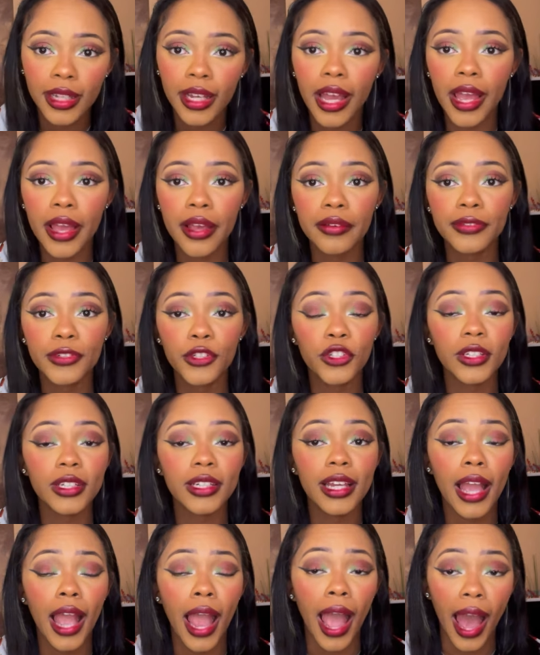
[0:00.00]
if
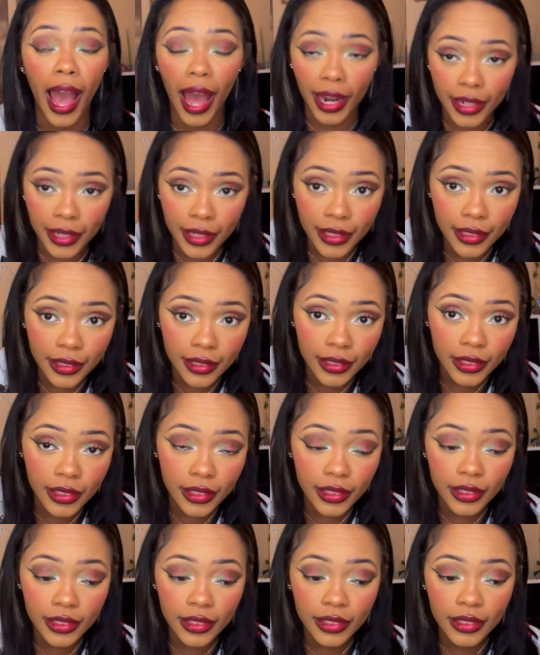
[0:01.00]
she hadn't
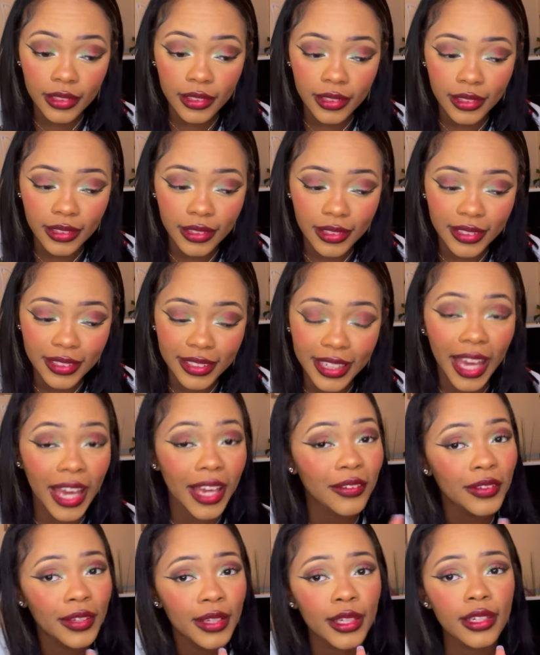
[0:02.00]

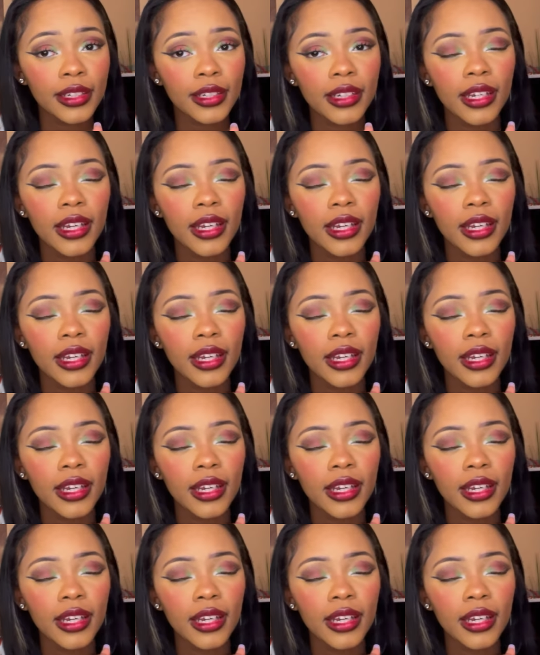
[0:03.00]
gave in.